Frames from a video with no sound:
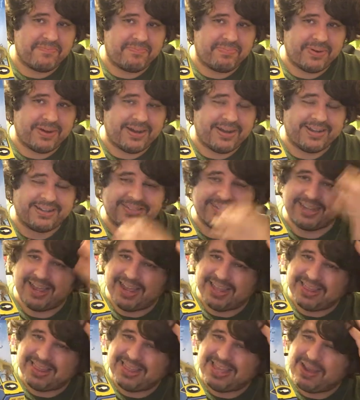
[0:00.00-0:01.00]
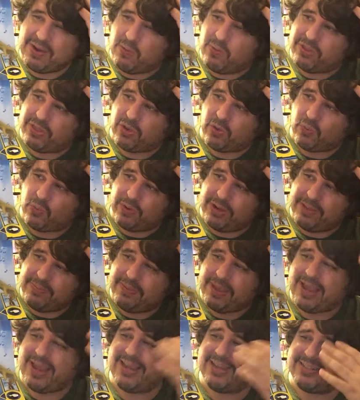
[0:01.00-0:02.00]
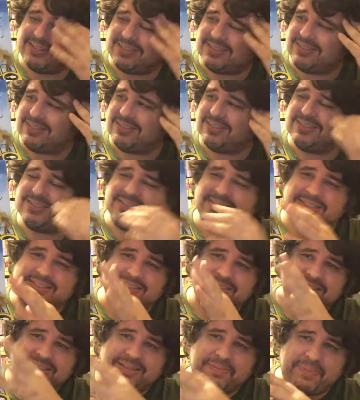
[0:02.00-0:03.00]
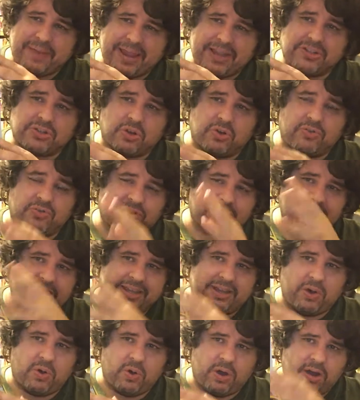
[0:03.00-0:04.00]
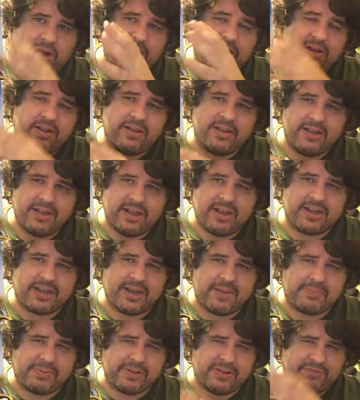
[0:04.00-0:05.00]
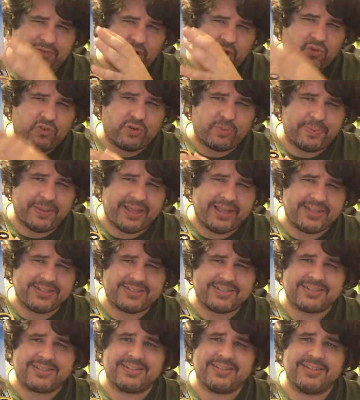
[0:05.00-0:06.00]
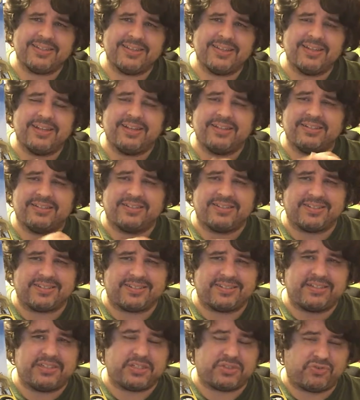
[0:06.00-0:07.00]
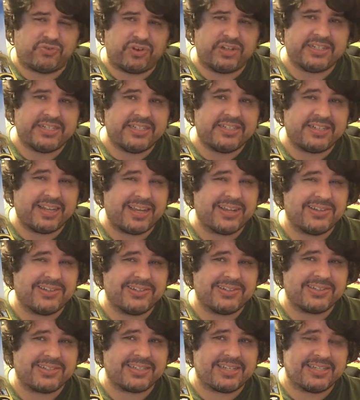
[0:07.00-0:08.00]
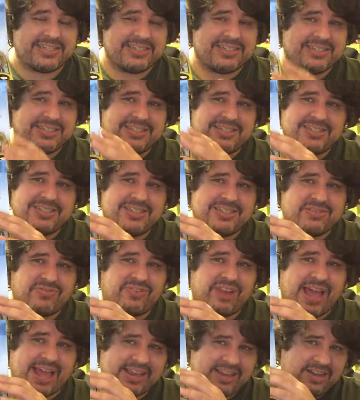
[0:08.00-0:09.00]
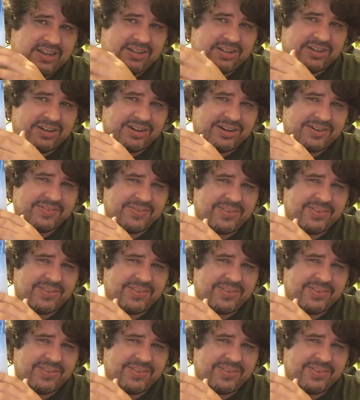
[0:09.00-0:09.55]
but I think with a repaint, just to paint over like a couple of overpaints, just for details, because he's just this flat color,